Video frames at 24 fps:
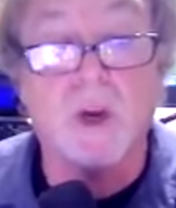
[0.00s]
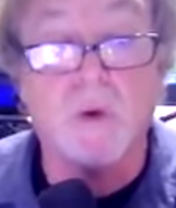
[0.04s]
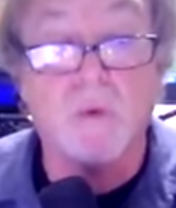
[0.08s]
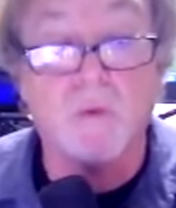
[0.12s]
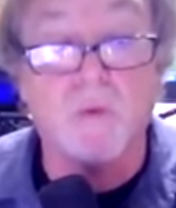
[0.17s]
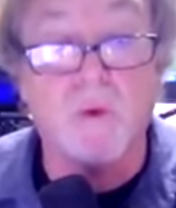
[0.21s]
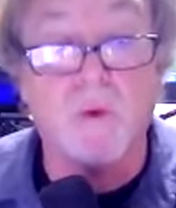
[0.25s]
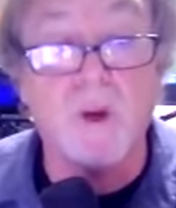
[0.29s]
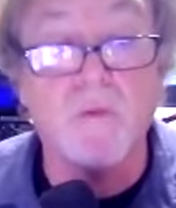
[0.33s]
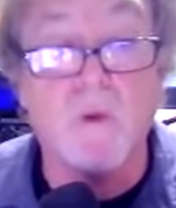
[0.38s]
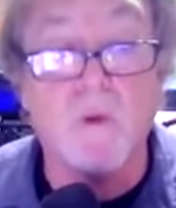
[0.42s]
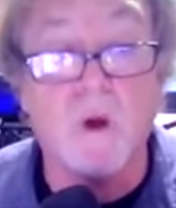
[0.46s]

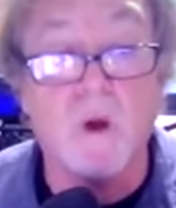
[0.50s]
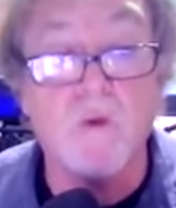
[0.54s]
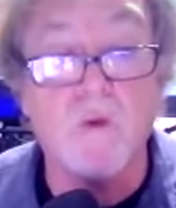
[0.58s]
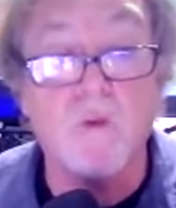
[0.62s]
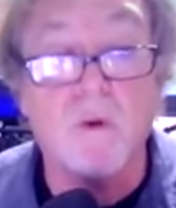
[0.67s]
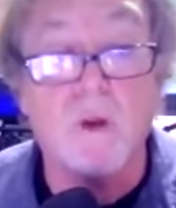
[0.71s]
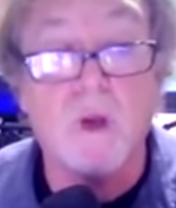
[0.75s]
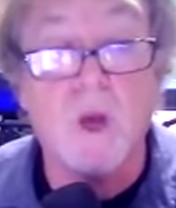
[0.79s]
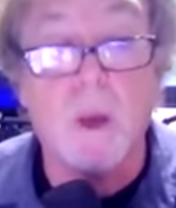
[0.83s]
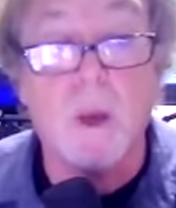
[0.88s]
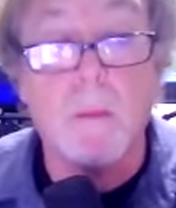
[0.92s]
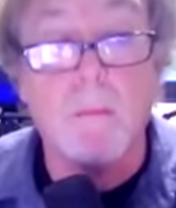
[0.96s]

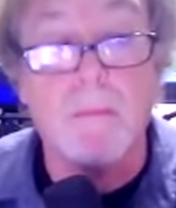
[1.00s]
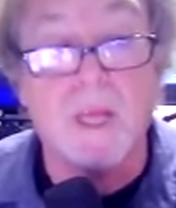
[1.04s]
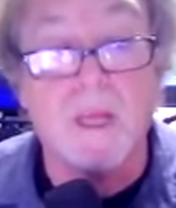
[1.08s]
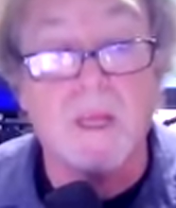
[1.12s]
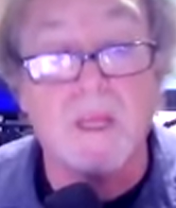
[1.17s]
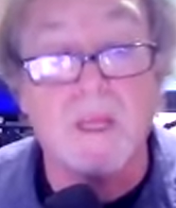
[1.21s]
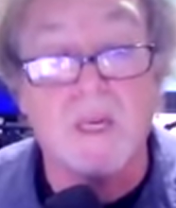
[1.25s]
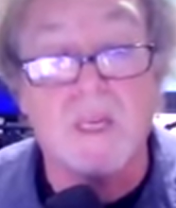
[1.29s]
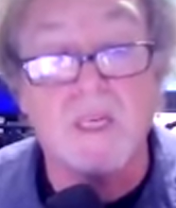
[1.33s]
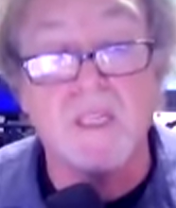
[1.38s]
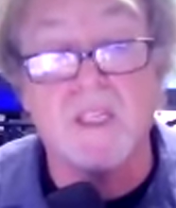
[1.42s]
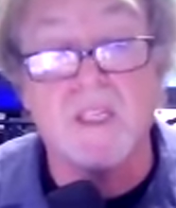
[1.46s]
Rewrote
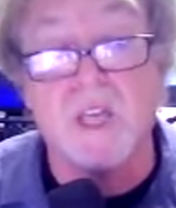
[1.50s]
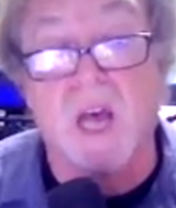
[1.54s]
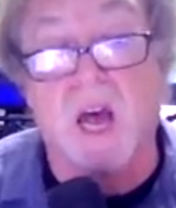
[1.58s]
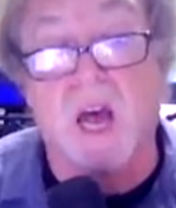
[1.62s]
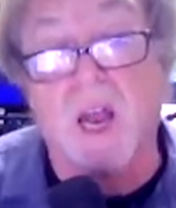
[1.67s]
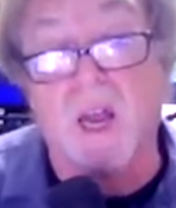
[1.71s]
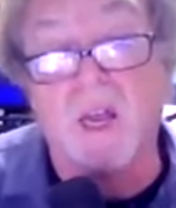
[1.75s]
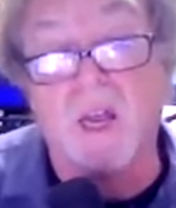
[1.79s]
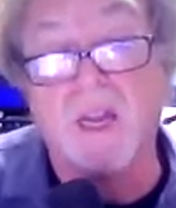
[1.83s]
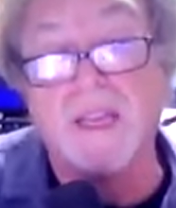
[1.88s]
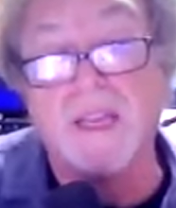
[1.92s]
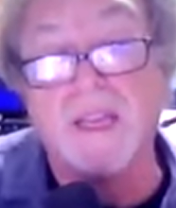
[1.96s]
melodies a
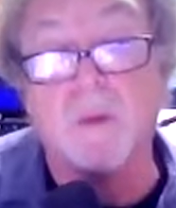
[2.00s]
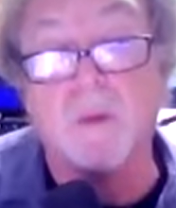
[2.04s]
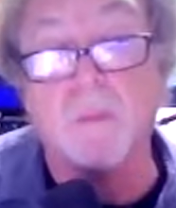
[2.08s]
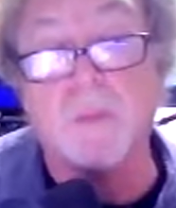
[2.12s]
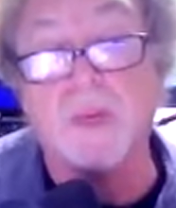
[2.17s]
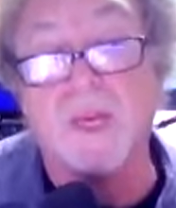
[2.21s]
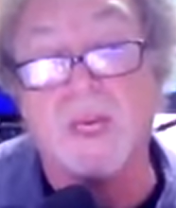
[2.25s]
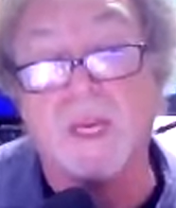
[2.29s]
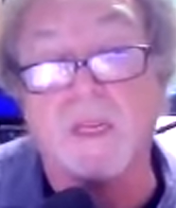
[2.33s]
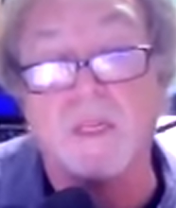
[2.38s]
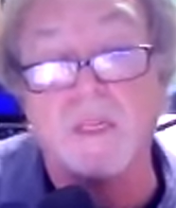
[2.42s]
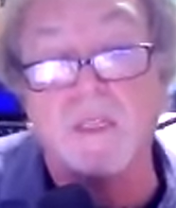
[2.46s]
little
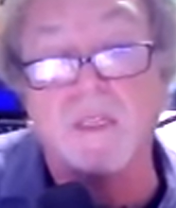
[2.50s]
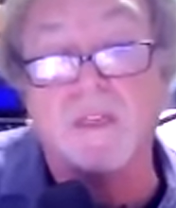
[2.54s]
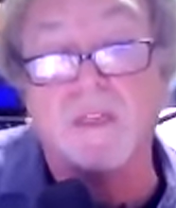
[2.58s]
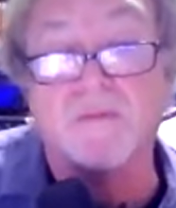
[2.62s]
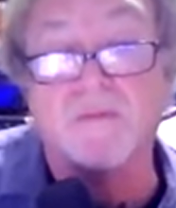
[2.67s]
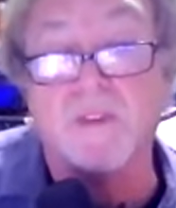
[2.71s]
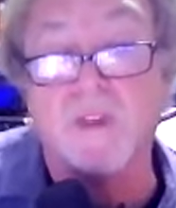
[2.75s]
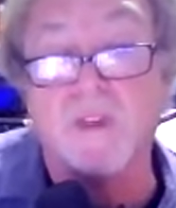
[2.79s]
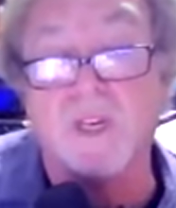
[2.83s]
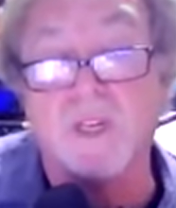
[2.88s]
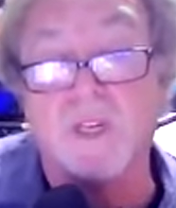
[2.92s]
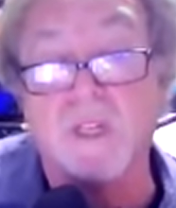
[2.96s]
bit to
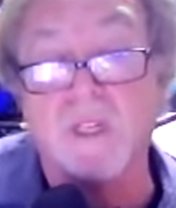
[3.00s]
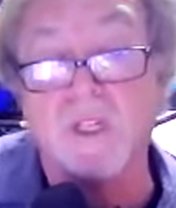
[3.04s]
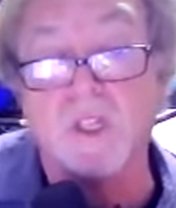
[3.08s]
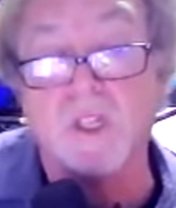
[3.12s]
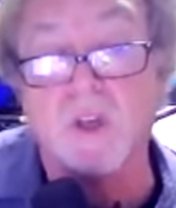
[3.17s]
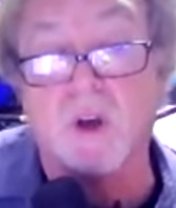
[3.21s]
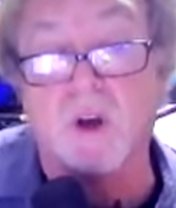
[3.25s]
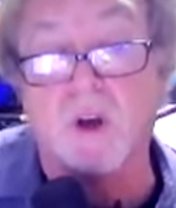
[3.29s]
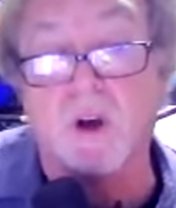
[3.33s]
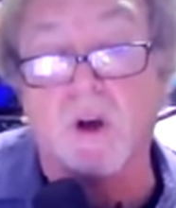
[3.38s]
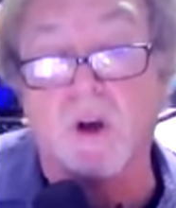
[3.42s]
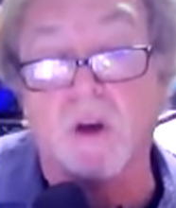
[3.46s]
fit his
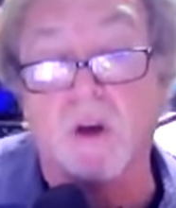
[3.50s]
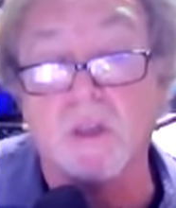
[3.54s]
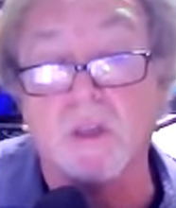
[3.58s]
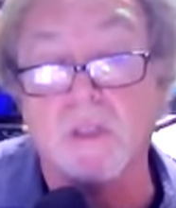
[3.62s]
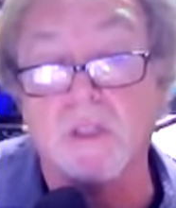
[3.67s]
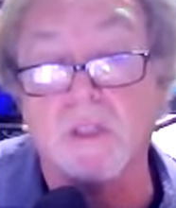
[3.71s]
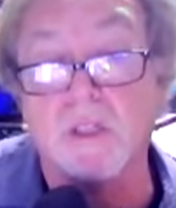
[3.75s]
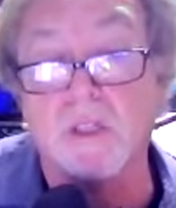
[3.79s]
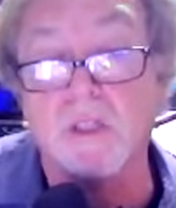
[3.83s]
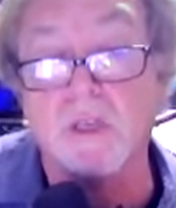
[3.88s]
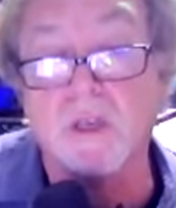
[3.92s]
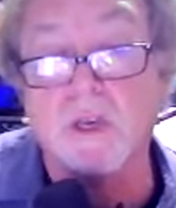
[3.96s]

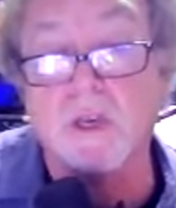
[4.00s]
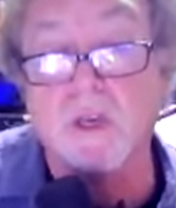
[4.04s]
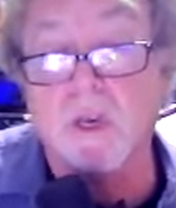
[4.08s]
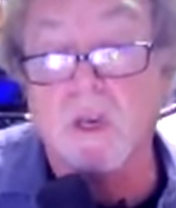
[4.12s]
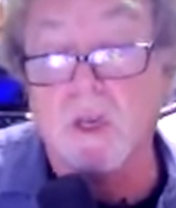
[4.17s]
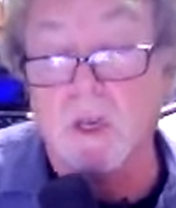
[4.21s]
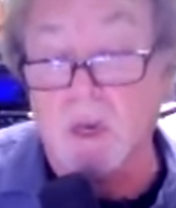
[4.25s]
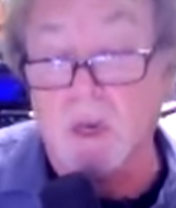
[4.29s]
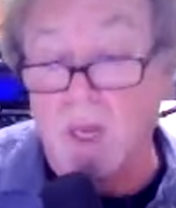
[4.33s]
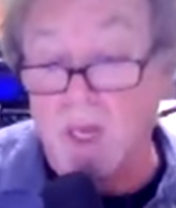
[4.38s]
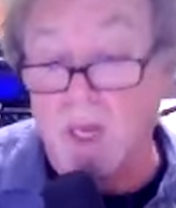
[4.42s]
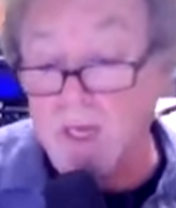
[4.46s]
songs.
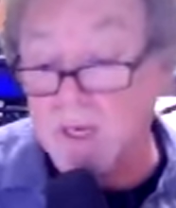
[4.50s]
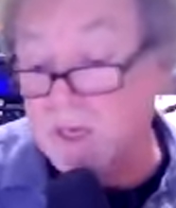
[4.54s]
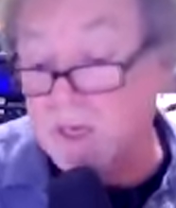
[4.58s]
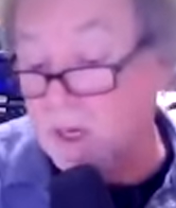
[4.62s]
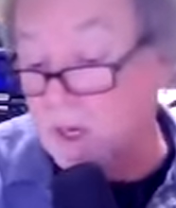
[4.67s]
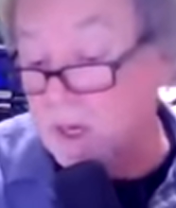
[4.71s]
Like